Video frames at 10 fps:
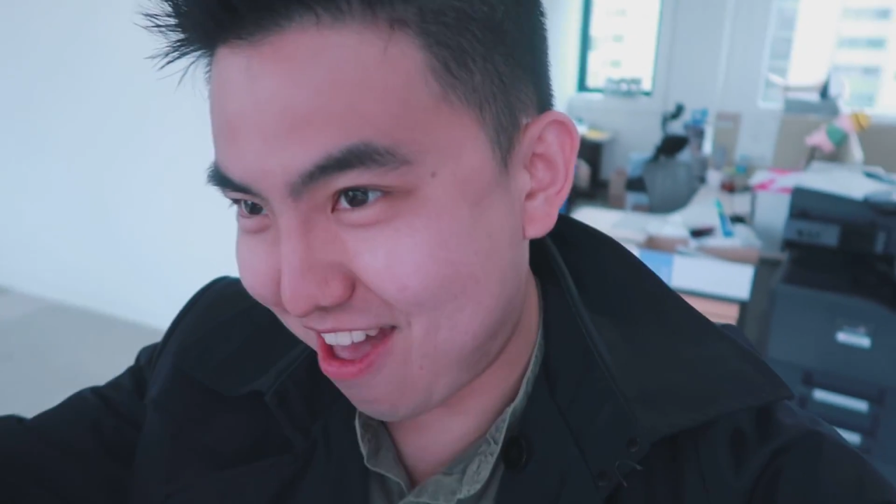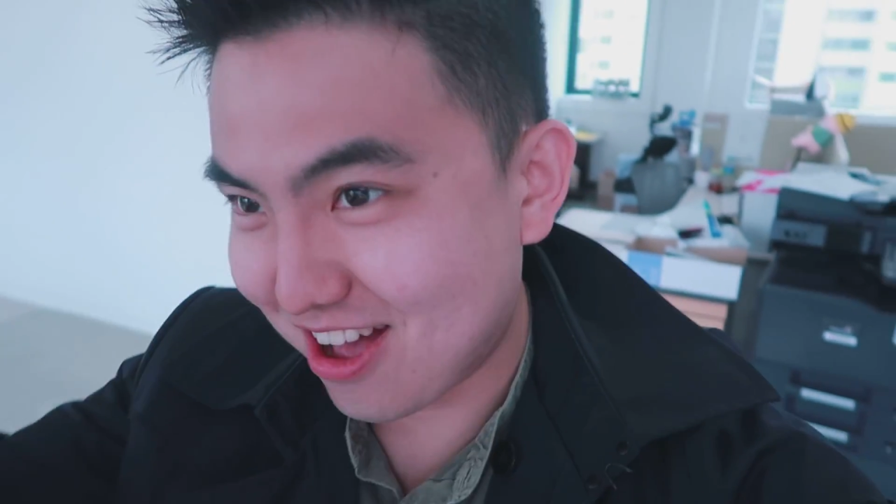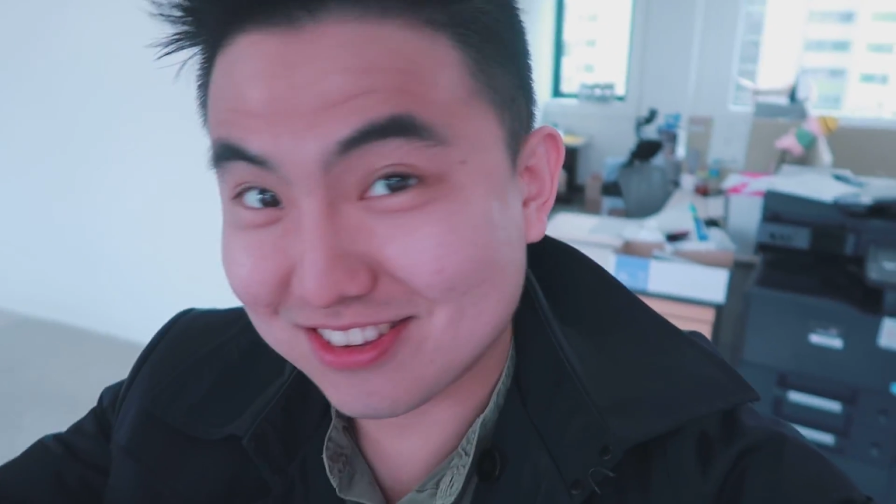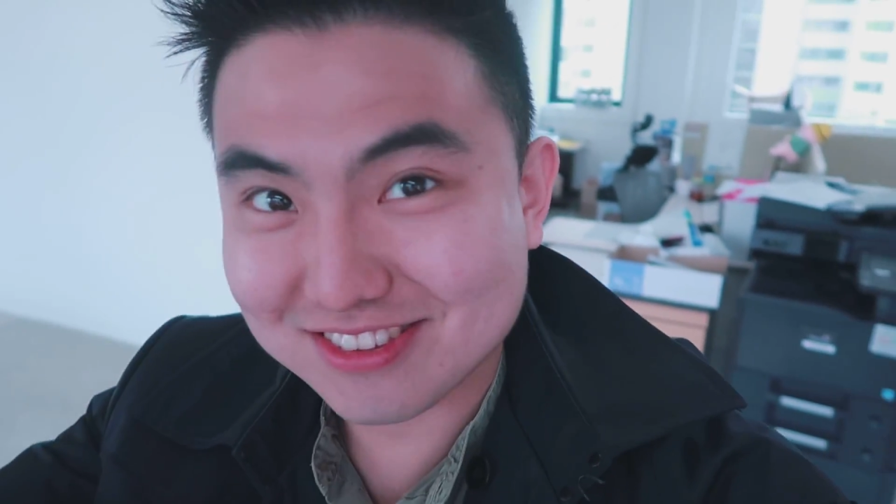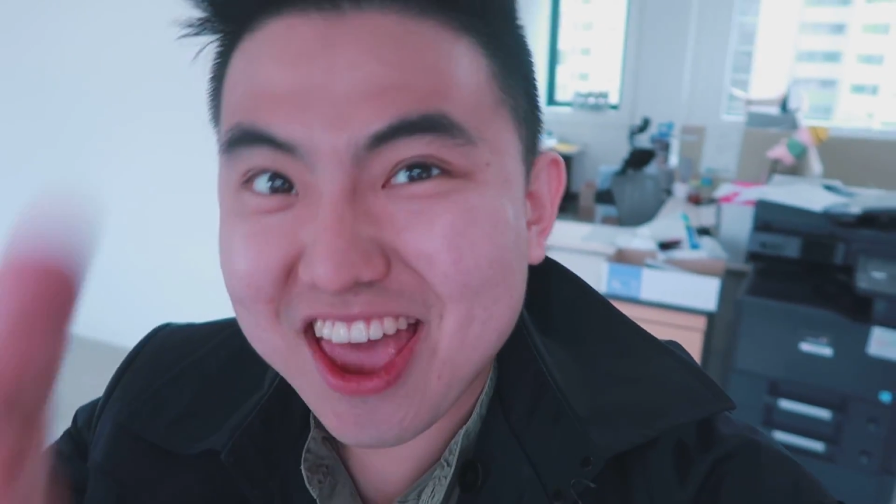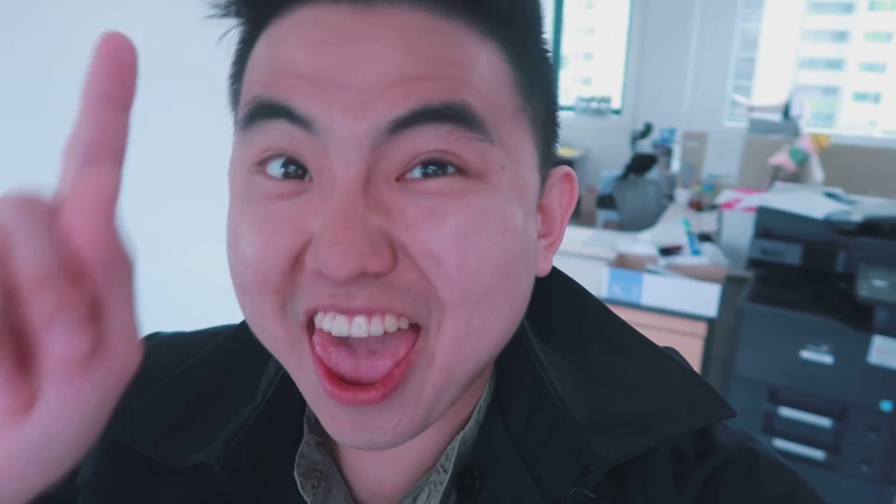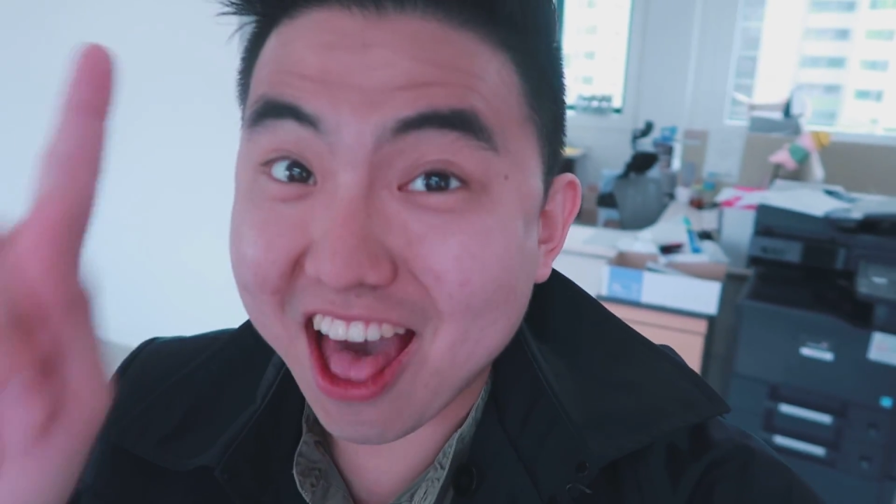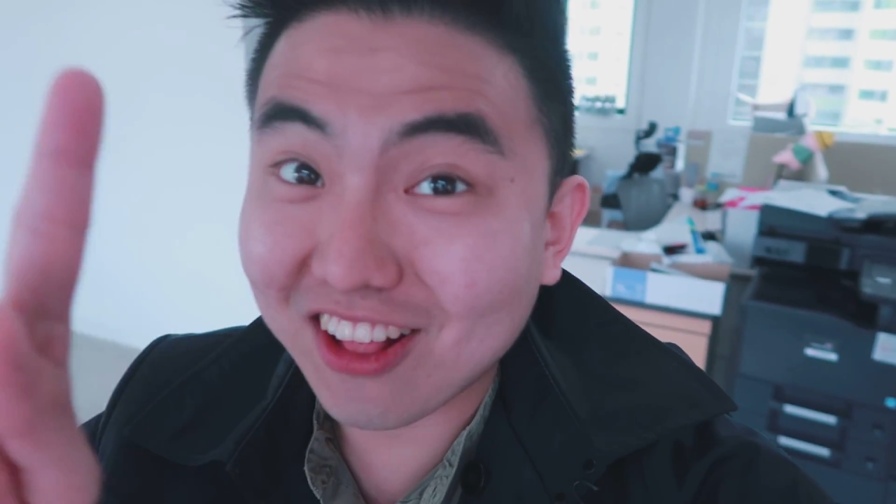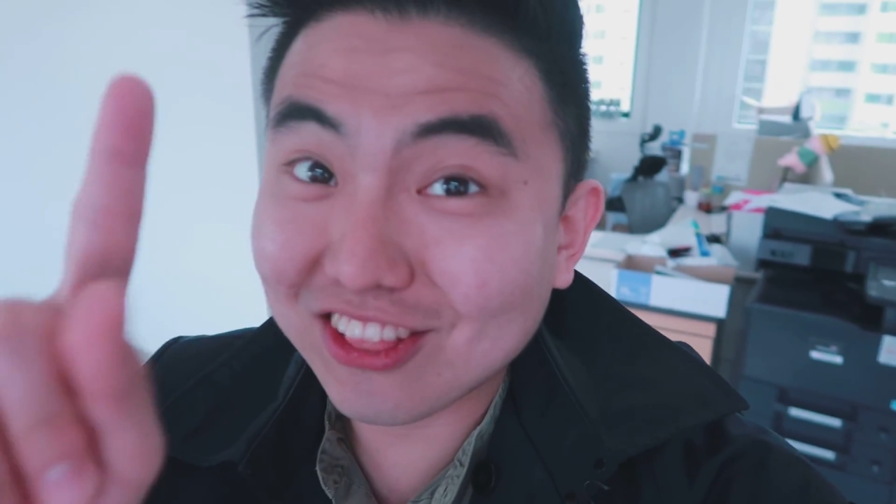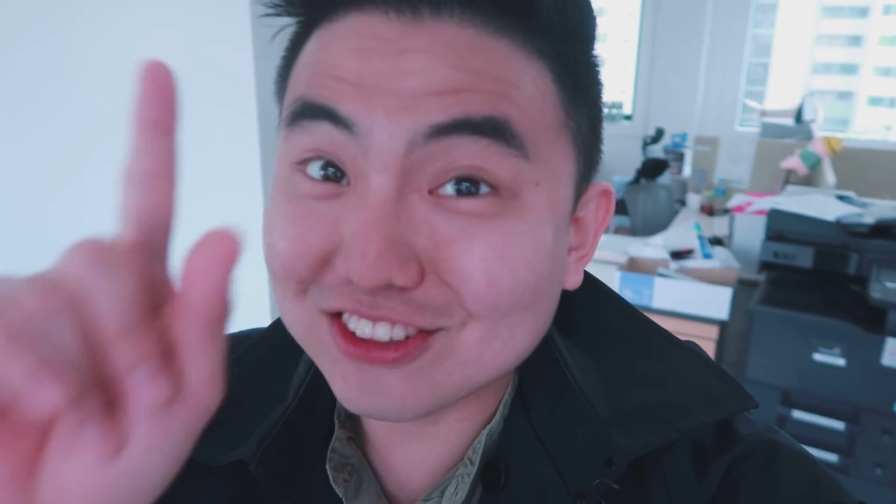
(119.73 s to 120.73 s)
Yes,
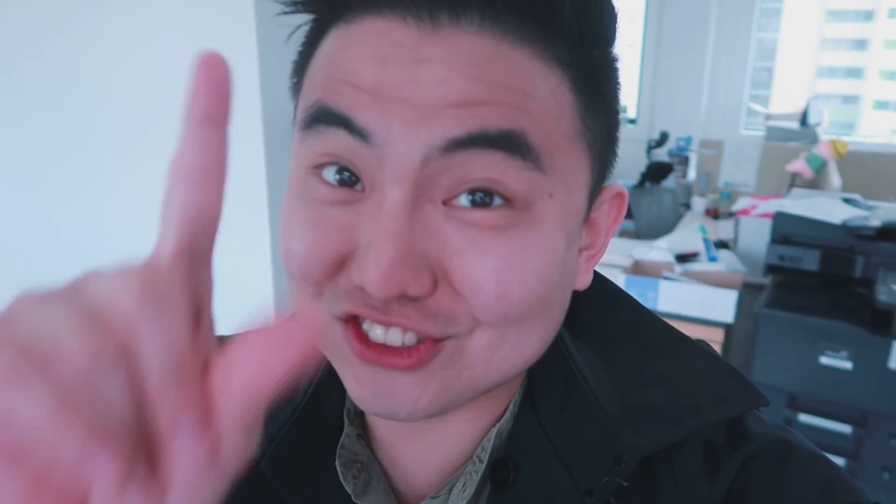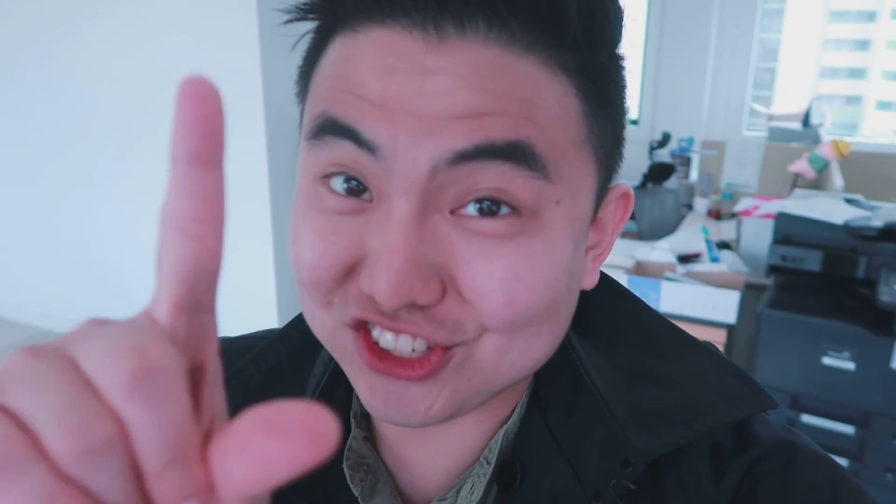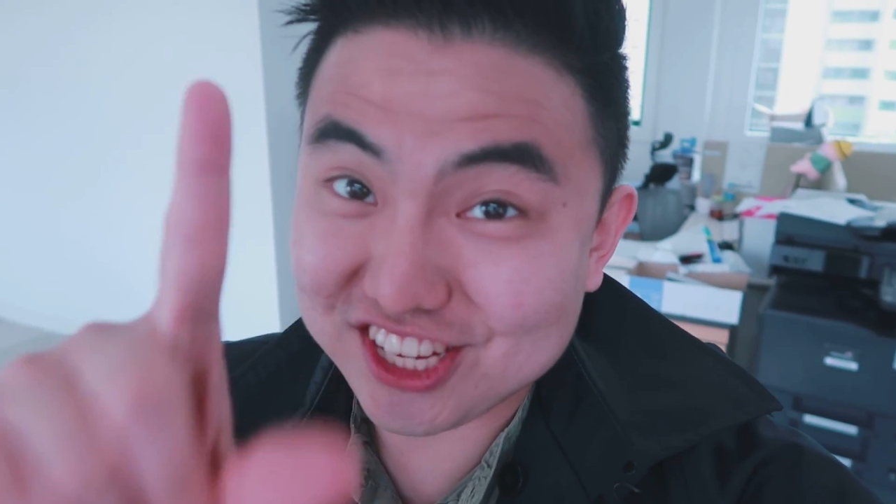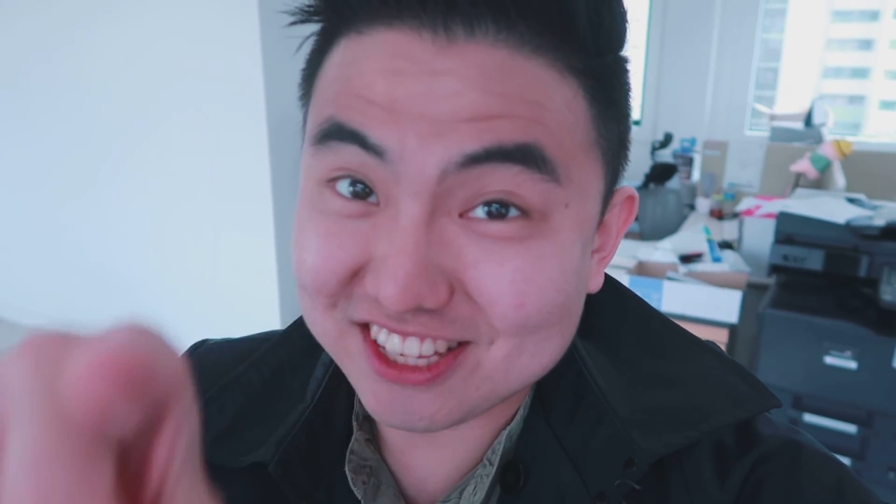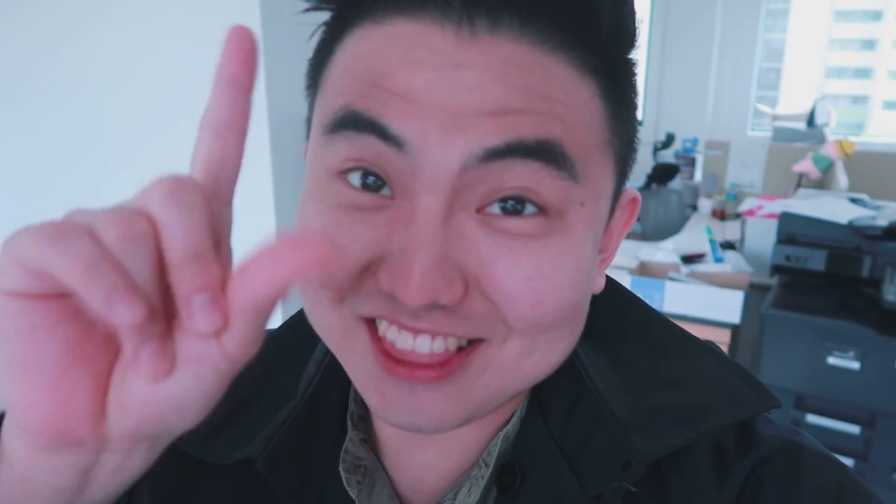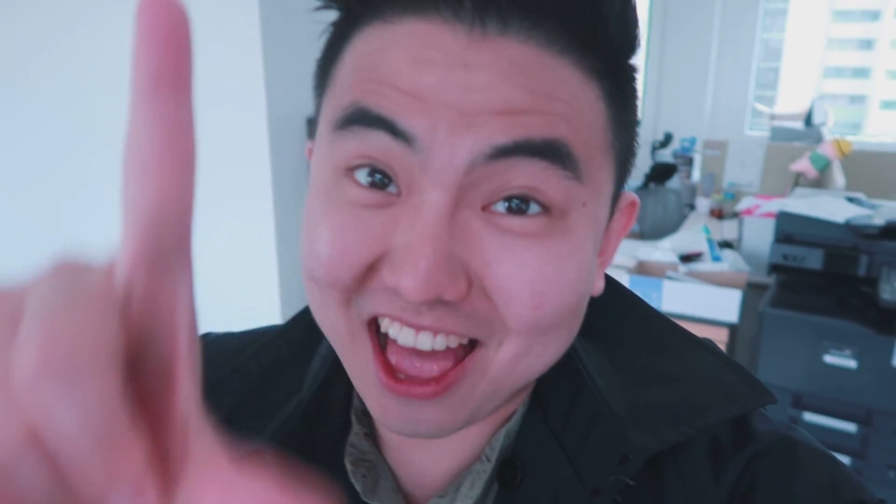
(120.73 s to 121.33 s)
LG,